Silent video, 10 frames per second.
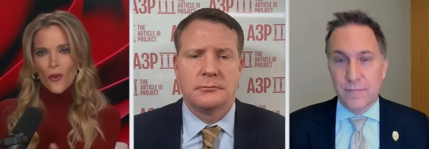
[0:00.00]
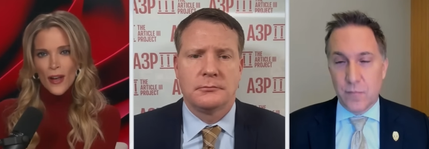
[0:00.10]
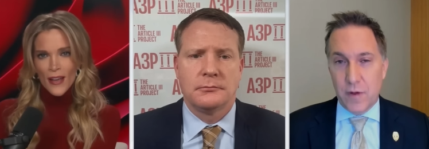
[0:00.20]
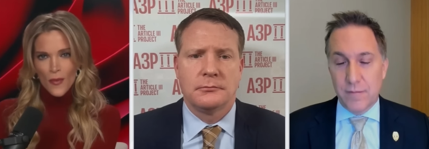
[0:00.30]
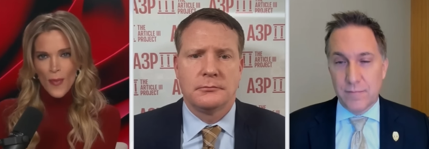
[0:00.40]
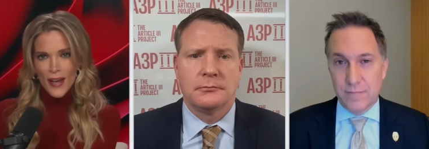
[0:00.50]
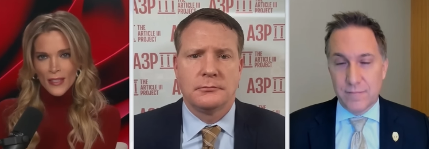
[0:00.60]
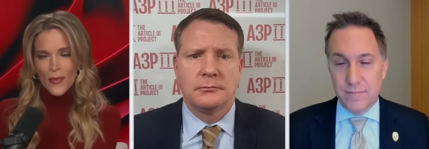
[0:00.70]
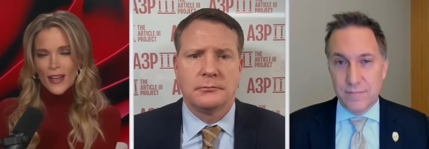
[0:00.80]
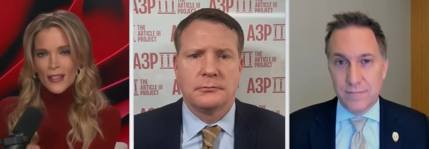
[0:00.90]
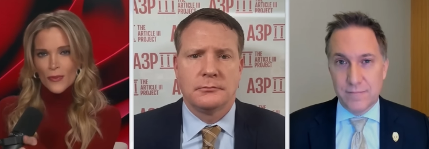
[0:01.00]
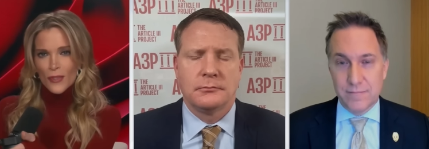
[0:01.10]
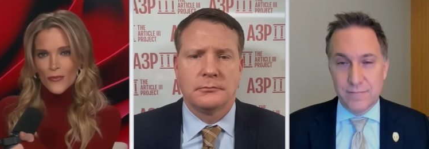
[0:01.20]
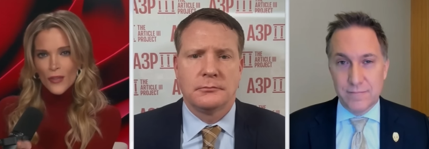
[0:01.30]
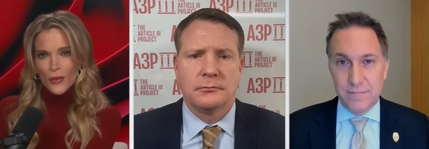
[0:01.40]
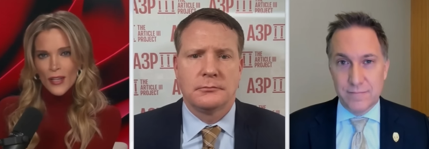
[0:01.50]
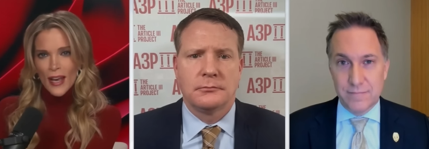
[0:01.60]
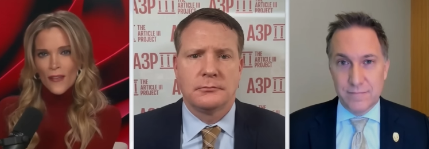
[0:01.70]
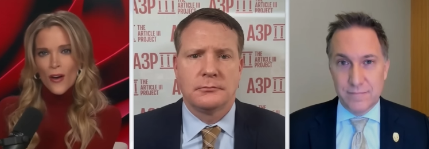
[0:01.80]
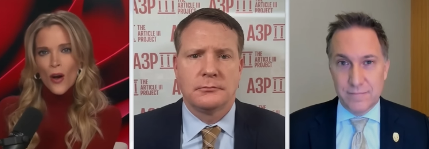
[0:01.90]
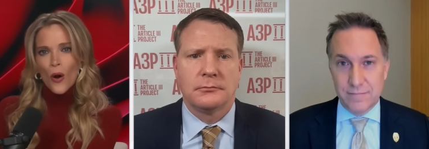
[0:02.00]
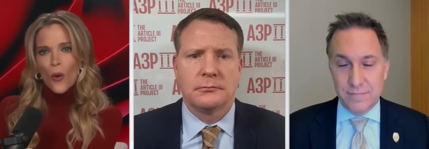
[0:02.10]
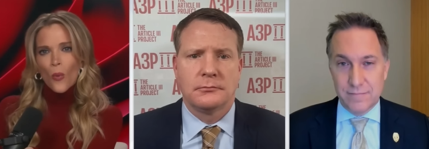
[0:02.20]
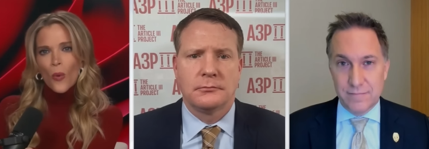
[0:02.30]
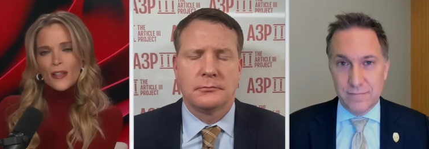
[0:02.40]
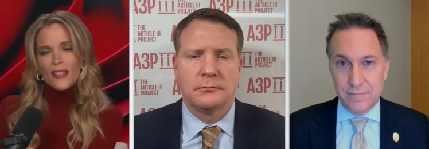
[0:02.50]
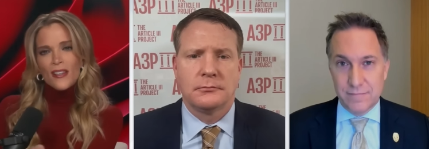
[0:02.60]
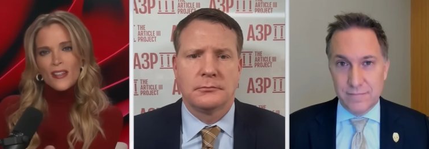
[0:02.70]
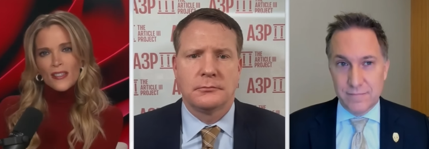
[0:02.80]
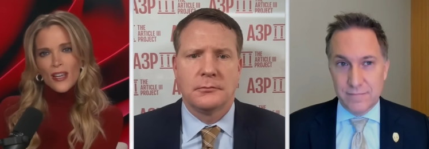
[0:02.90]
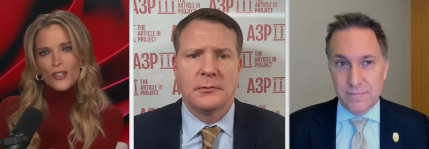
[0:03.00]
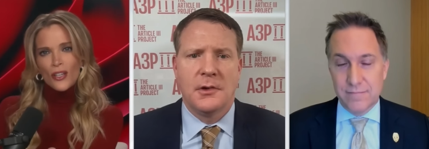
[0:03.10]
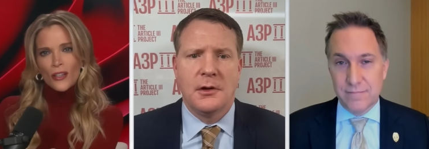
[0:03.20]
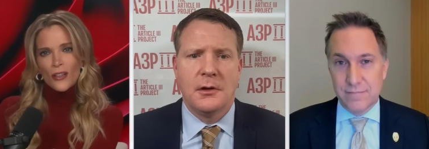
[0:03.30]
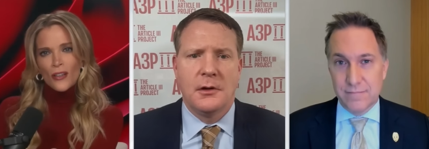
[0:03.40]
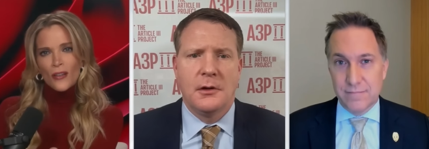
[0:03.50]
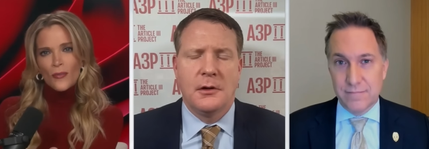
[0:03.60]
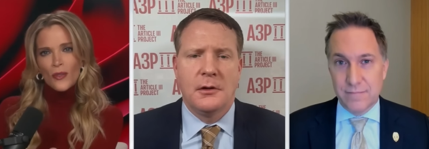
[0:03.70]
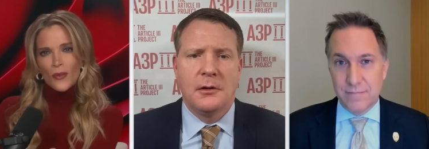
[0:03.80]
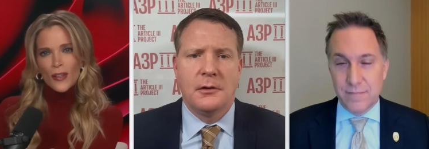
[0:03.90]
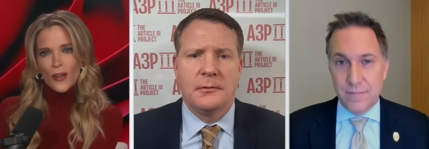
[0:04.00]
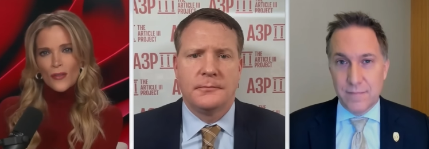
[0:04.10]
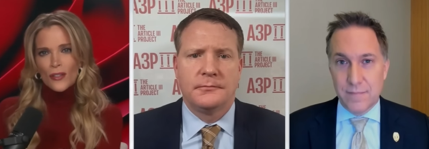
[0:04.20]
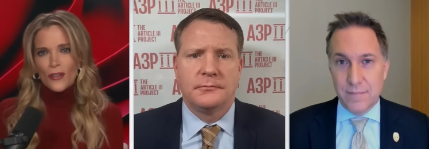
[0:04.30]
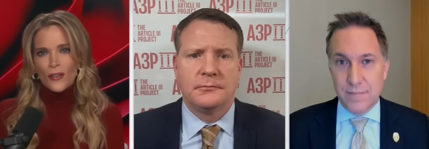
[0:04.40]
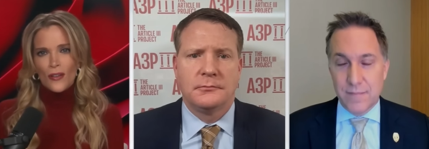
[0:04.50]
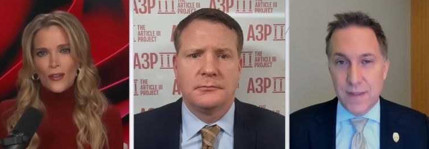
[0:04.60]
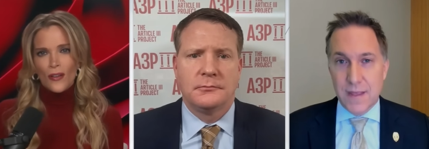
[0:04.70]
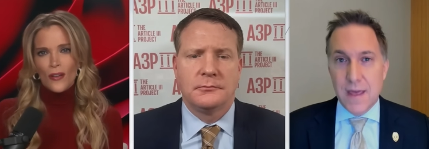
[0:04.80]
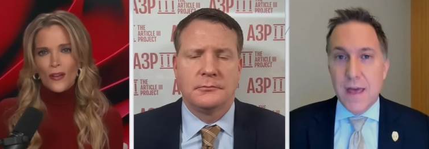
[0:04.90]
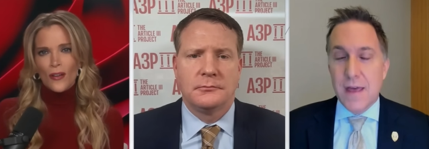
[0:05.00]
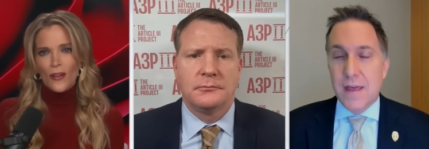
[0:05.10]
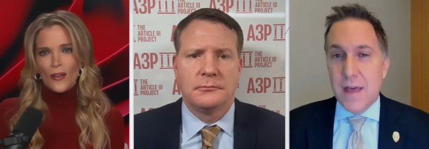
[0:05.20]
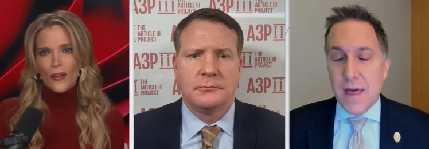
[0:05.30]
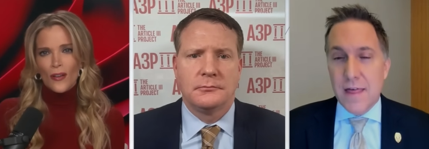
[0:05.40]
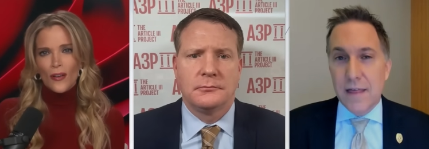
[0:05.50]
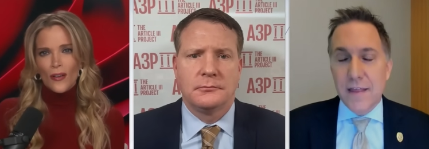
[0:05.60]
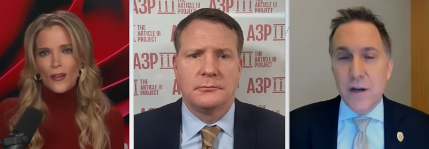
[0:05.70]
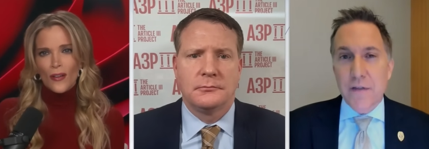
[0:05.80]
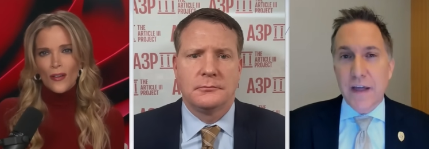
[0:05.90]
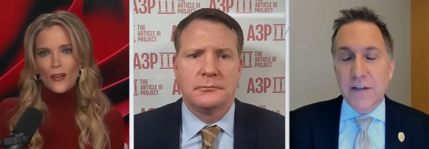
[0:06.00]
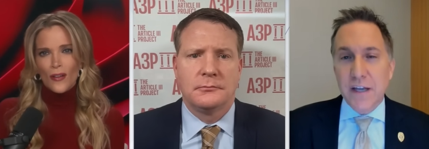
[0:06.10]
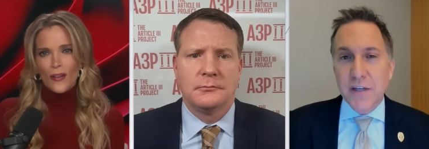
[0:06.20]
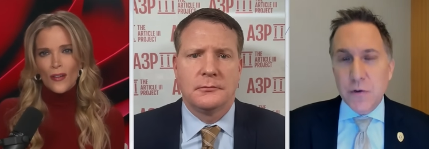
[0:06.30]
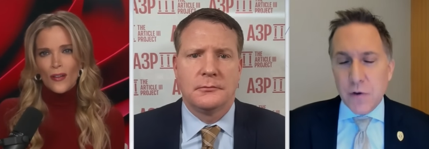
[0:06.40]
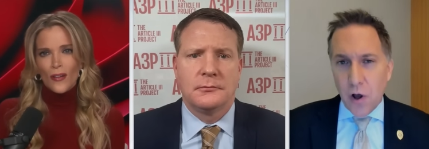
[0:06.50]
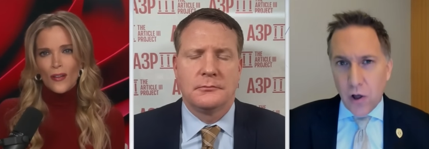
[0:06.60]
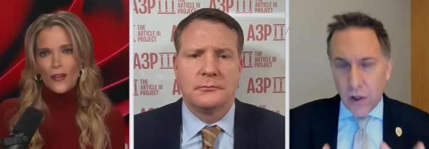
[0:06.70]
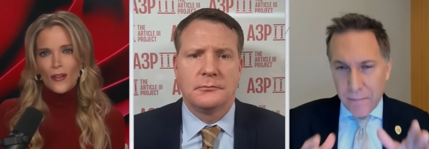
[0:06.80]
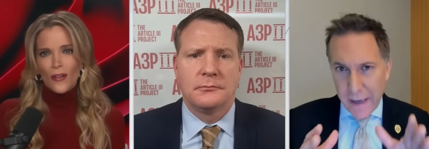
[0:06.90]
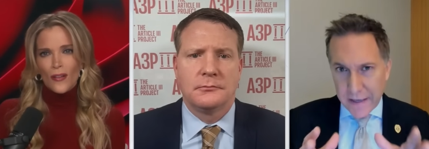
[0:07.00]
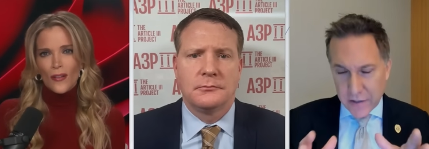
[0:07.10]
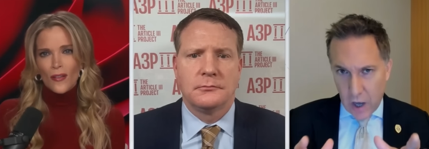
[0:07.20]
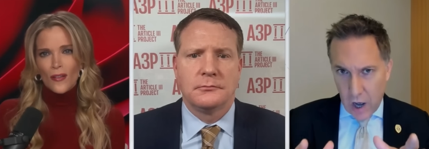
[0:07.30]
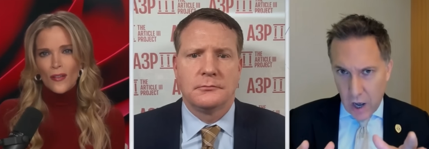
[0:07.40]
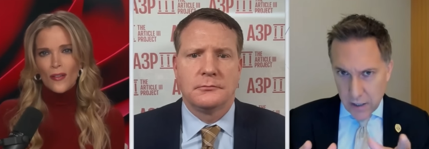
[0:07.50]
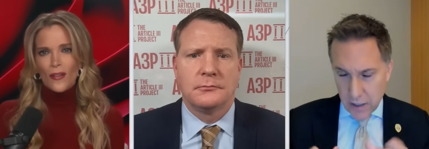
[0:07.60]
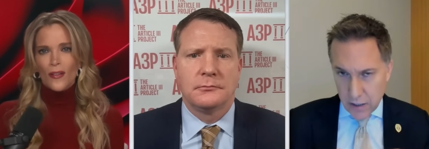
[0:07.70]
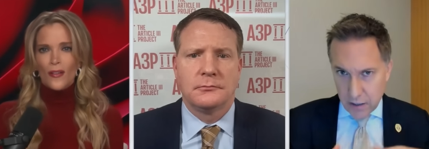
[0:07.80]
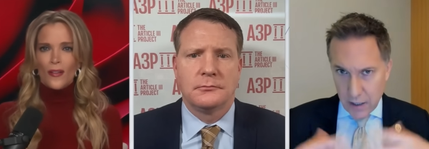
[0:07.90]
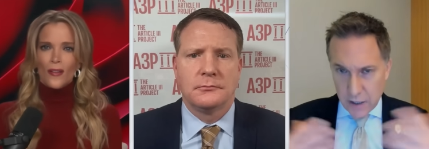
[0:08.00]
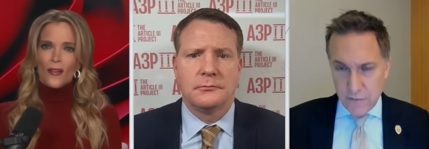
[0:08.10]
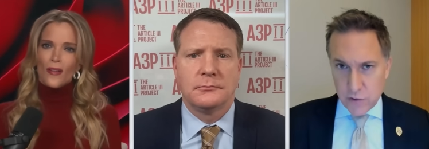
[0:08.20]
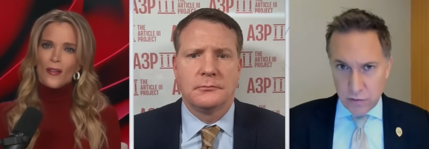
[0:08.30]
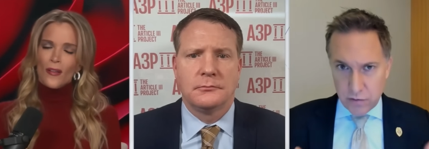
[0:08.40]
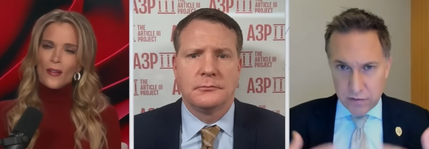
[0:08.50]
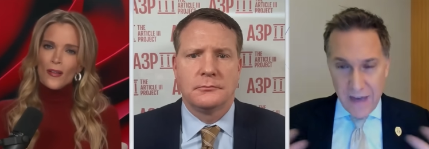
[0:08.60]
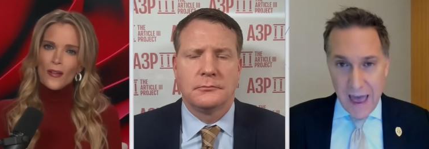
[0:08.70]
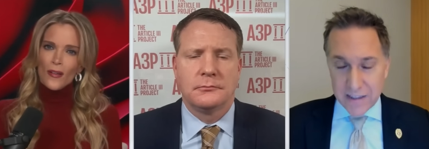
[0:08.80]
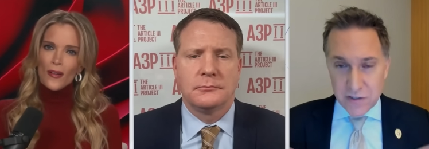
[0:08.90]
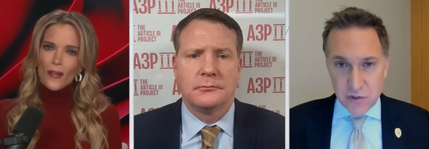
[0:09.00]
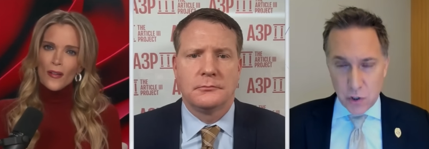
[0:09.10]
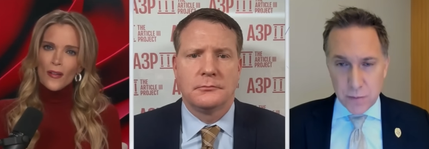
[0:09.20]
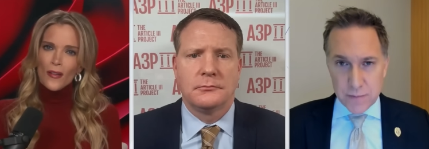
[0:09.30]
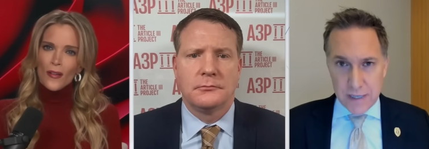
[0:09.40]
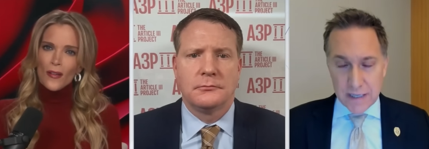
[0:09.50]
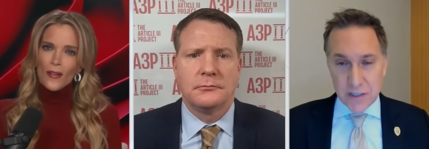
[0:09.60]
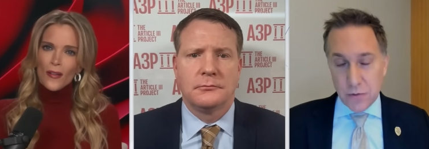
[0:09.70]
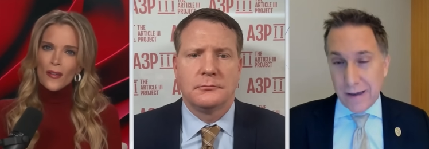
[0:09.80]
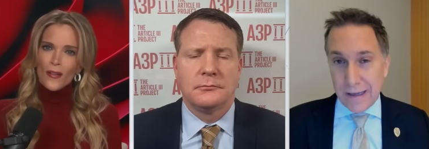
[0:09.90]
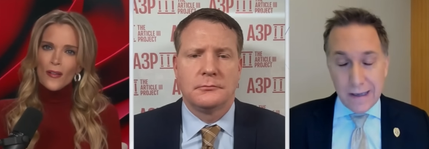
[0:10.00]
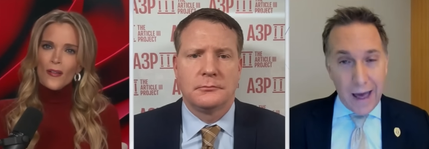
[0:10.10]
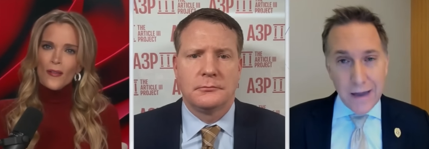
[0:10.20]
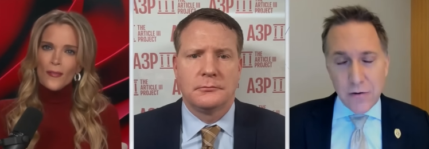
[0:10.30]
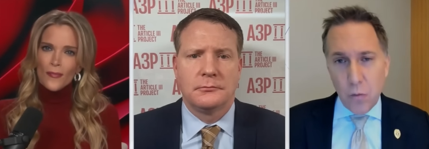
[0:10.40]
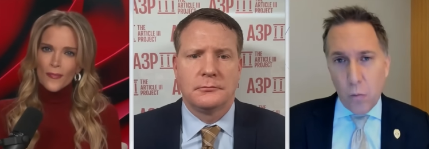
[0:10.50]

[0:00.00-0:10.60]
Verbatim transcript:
Speaker 1: before I give it back to Mike, this one's for you, Dave. What's the distinction between those?
Speaker 2: You know, they, they do it all based on the individual's facts and circumstances. So I, I don't know